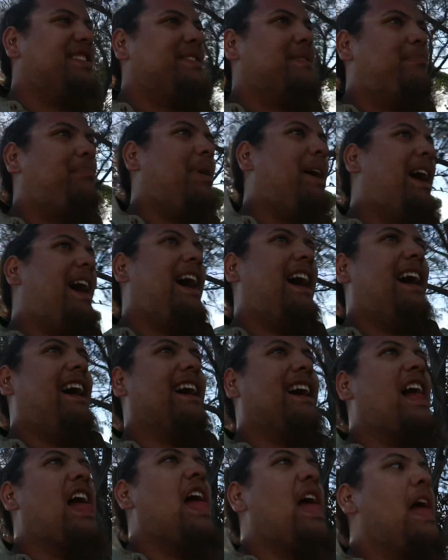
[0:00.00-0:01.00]
a park,
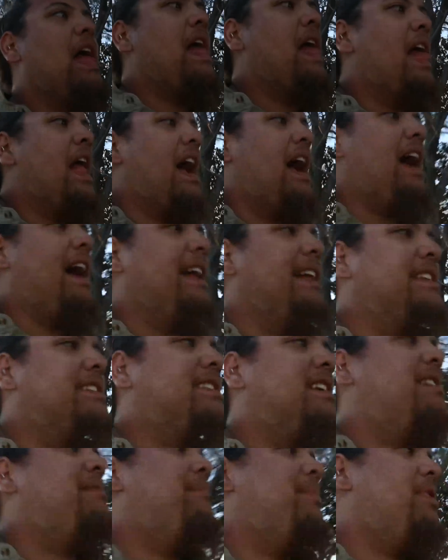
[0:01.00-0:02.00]
and
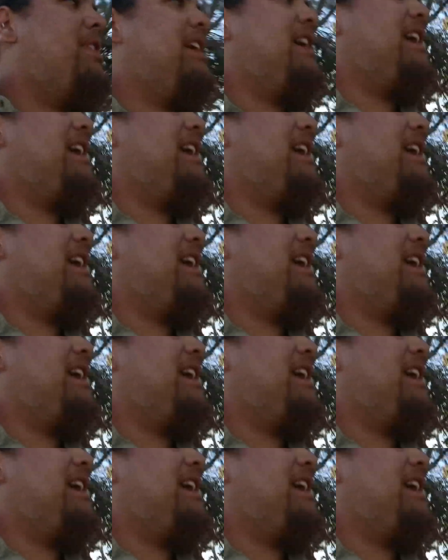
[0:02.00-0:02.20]
somebody